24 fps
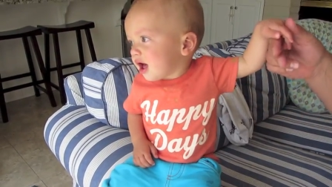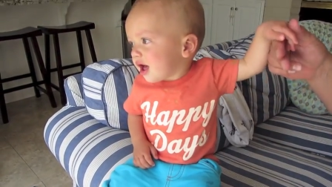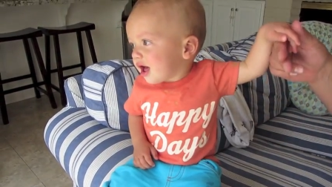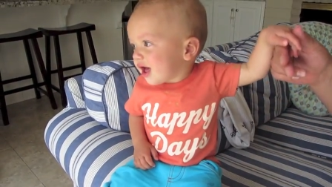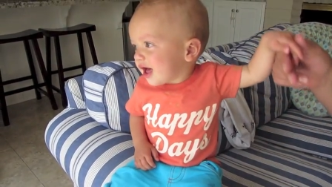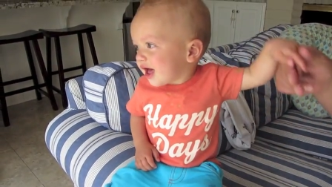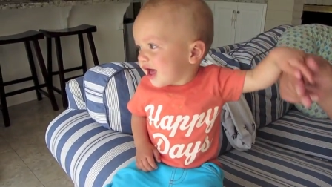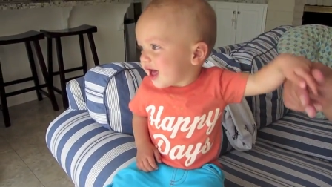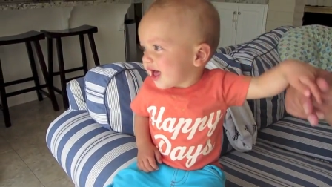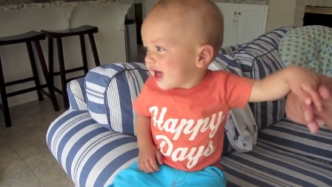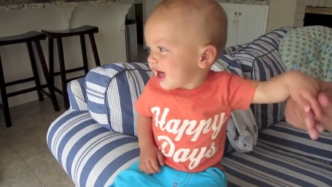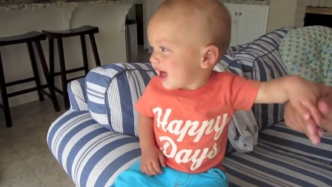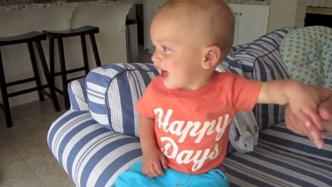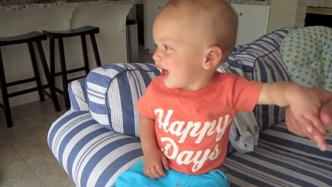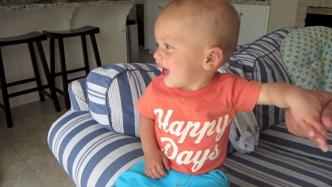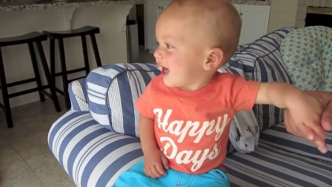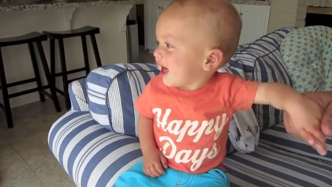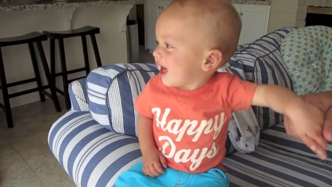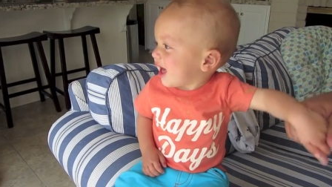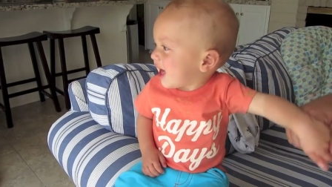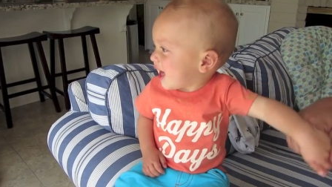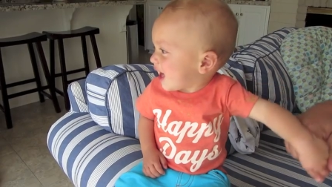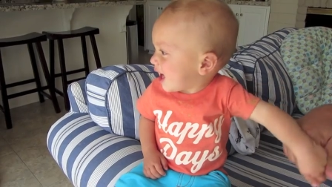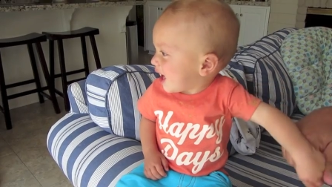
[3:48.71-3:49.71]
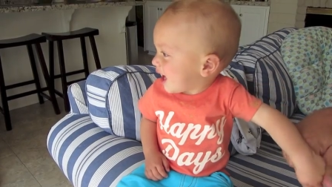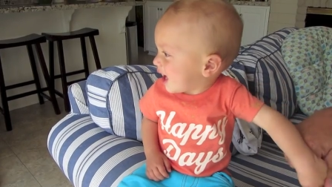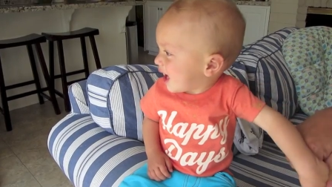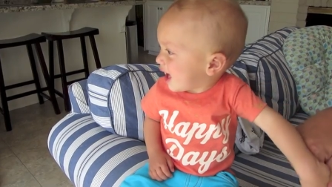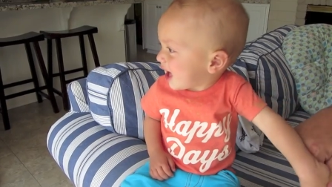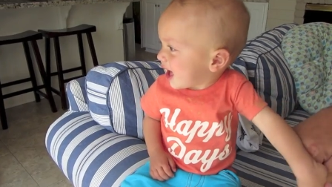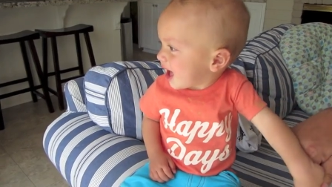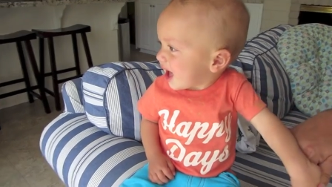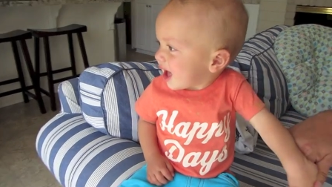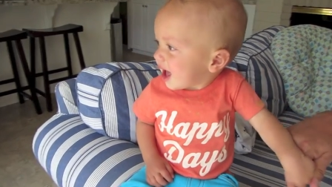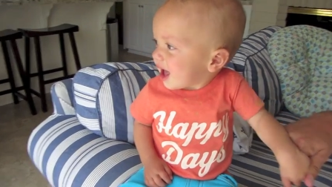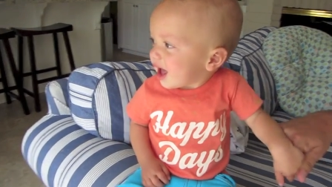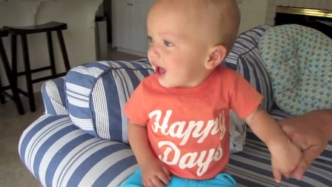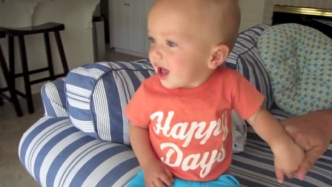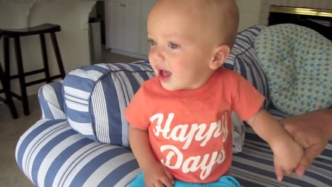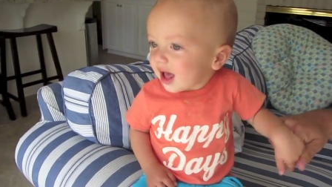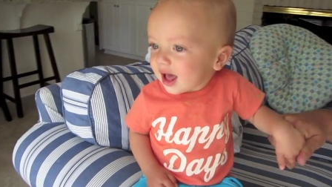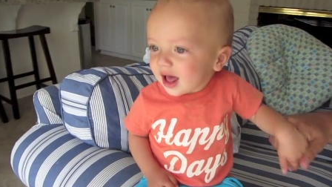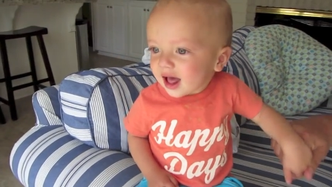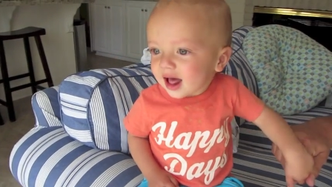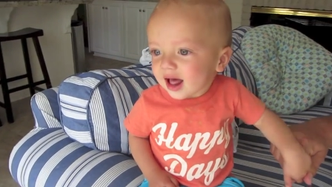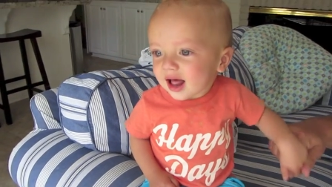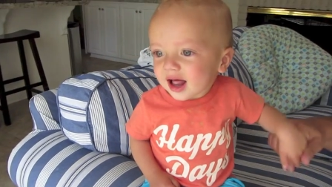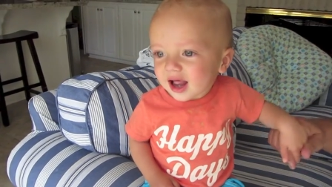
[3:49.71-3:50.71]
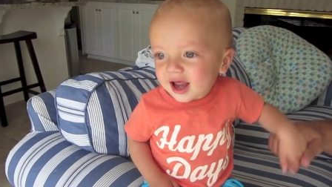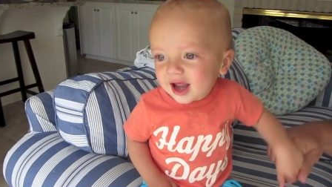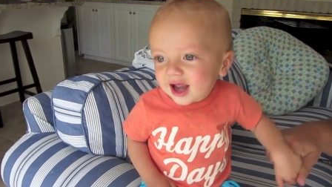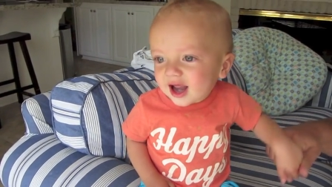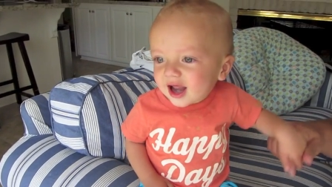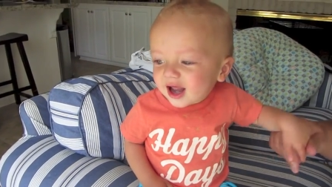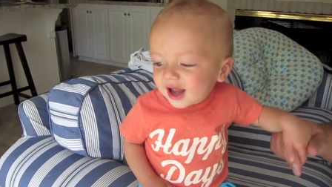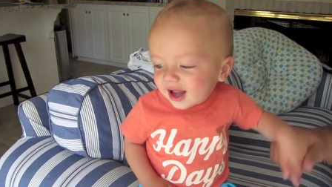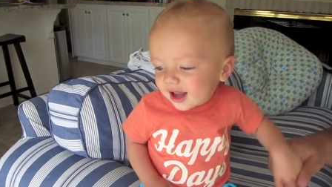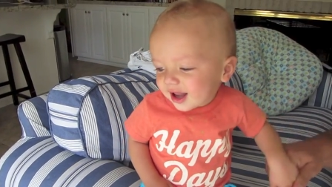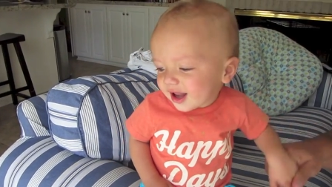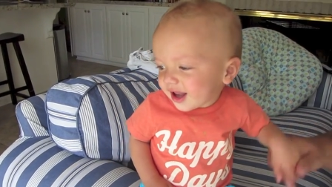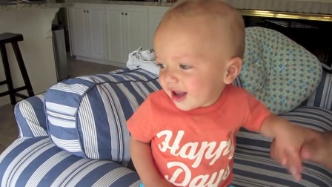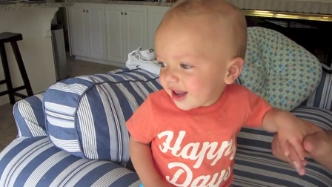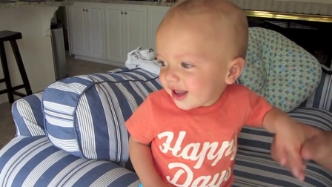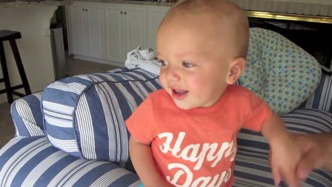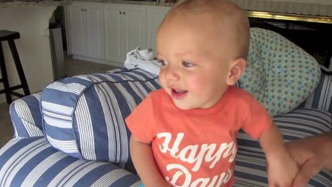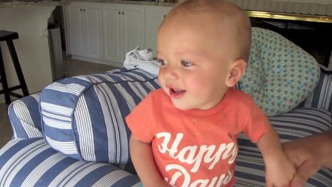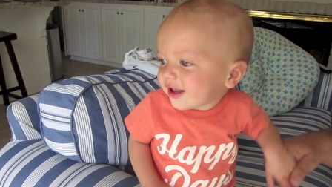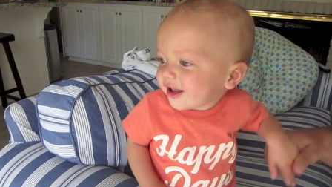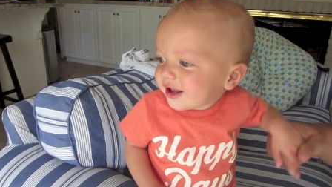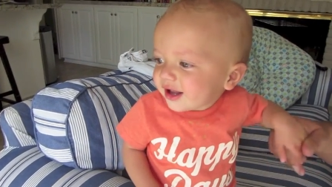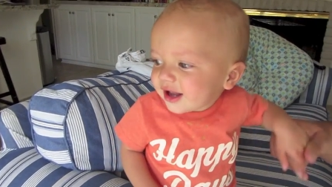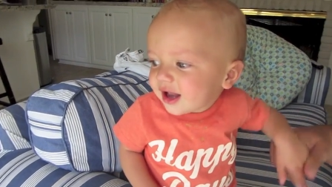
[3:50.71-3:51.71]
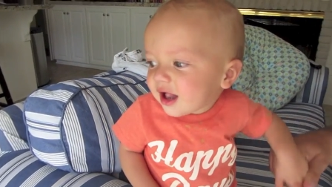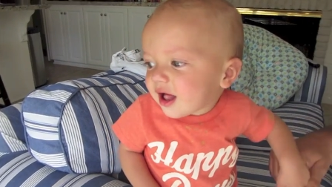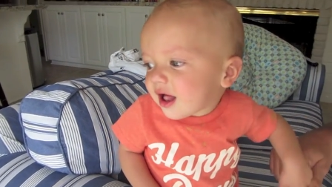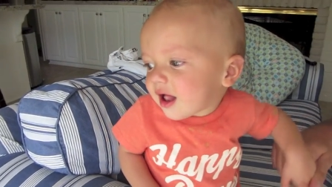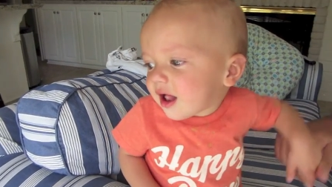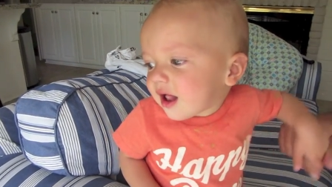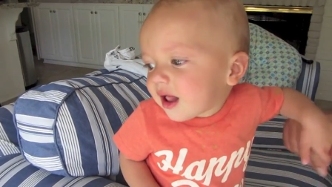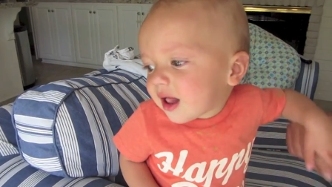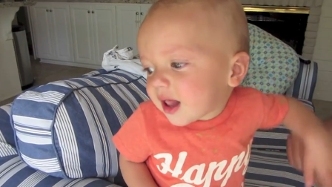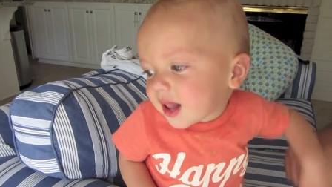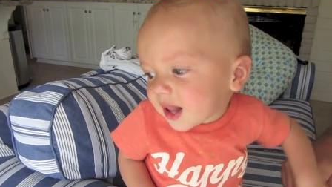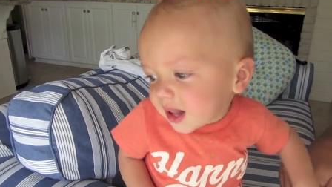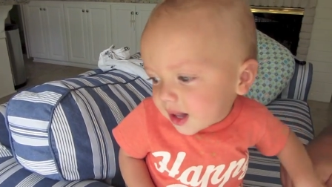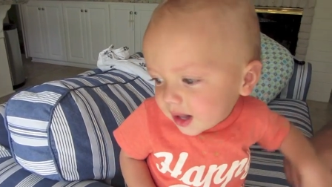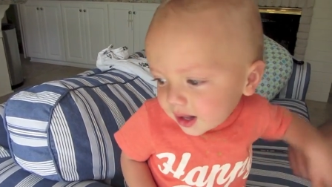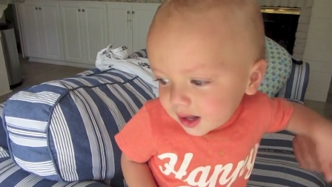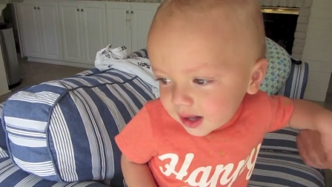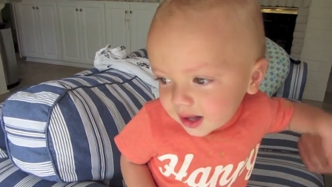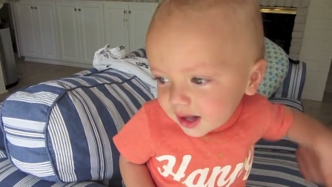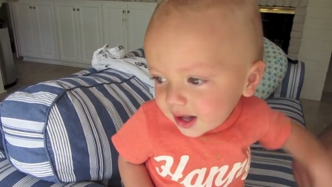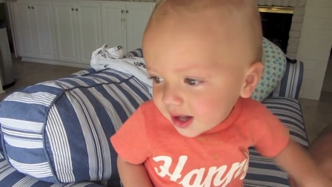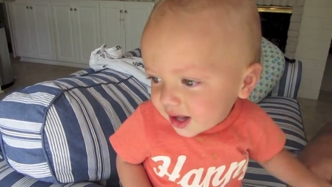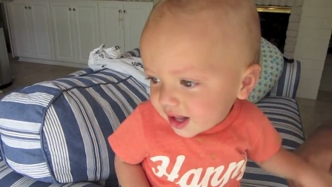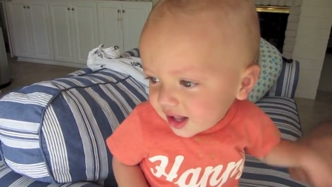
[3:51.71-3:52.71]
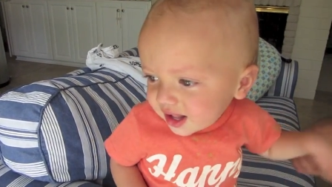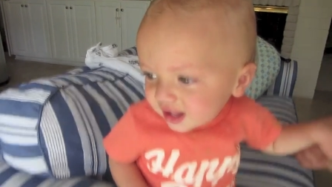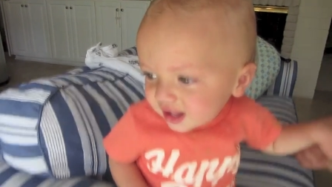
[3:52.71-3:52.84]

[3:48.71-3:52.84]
It says happy days for a happy baby, right, Luke?